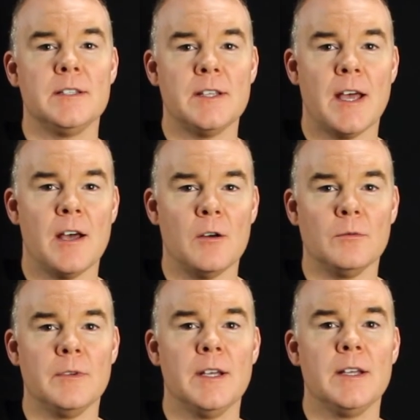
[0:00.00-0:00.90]

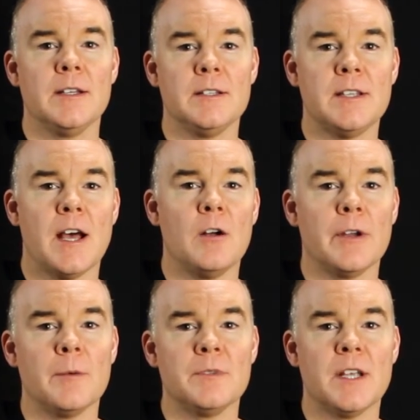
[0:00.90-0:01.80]
down, down,
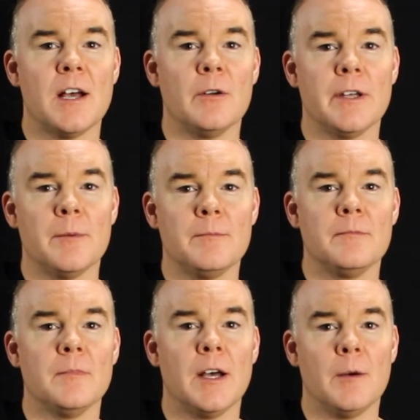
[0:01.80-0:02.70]
up, down, up,
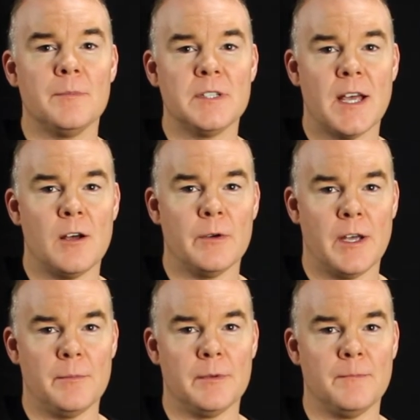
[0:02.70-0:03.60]
up, down,
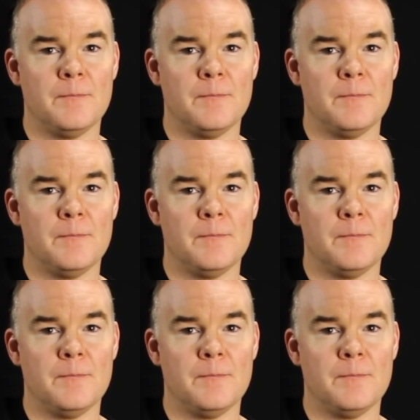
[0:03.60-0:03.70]
up.